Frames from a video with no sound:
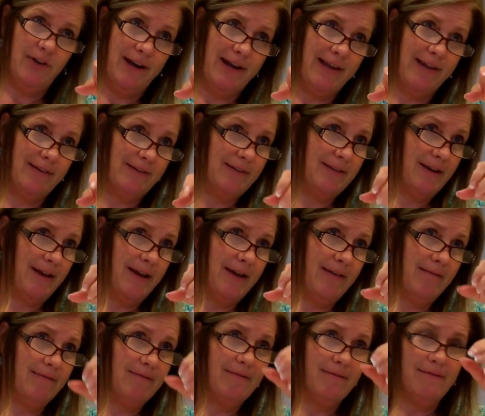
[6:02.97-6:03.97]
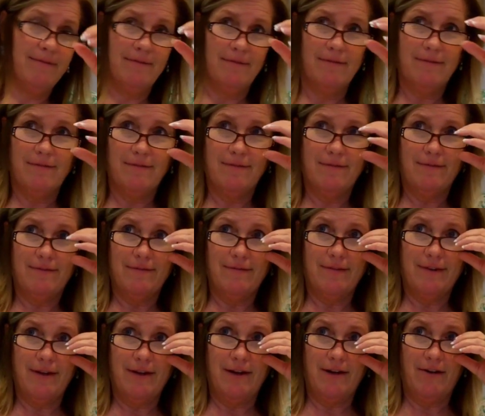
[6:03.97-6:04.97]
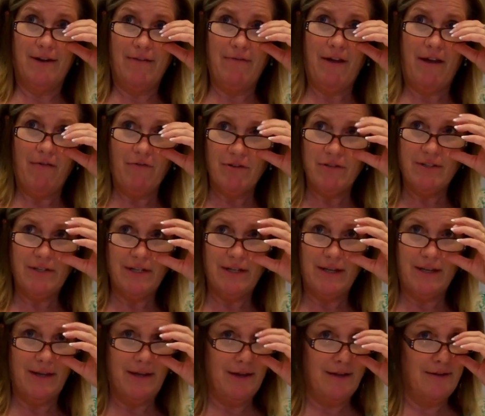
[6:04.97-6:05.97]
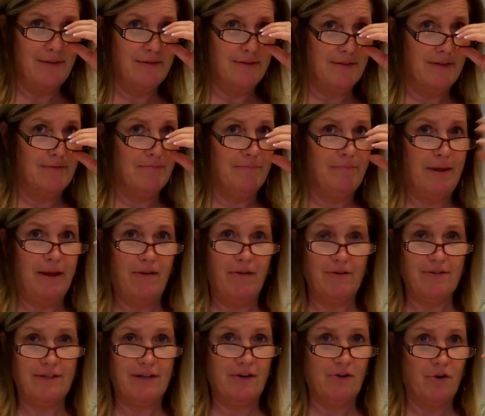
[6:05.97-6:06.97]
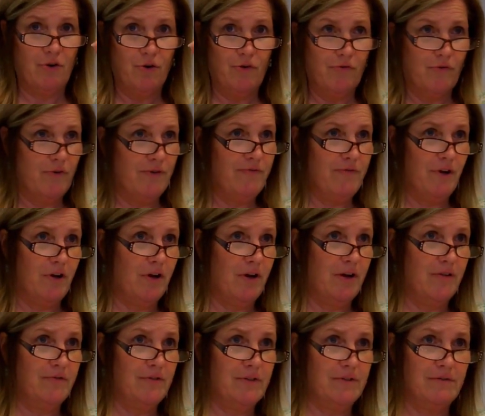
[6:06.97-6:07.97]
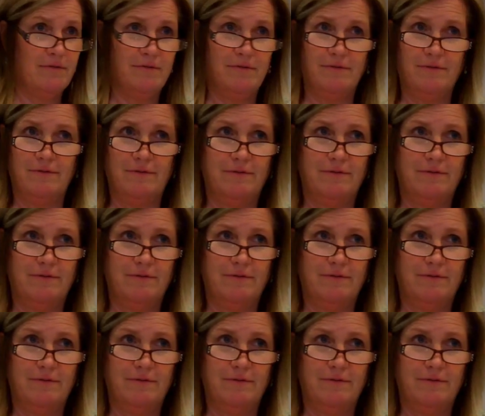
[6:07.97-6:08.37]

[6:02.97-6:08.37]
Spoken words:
it too, I can say. You know, have you ever seen kids and parents that are over-involved,